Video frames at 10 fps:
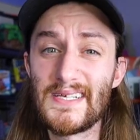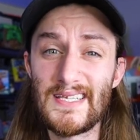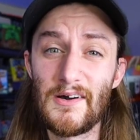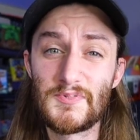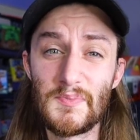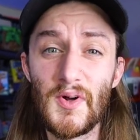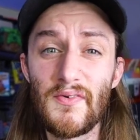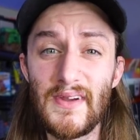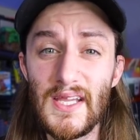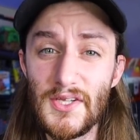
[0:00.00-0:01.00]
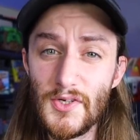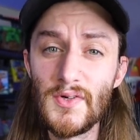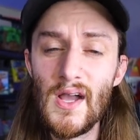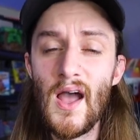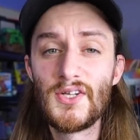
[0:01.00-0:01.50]
this helps motivate
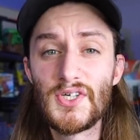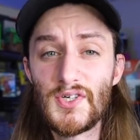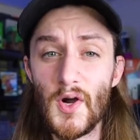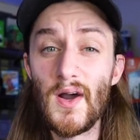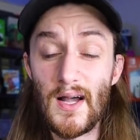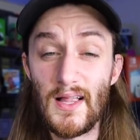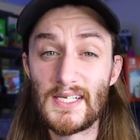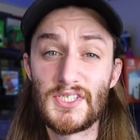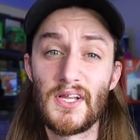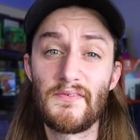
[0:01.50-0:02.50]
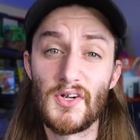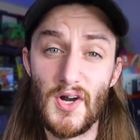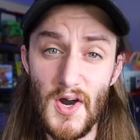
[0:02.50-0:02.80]
you to grow a collection of your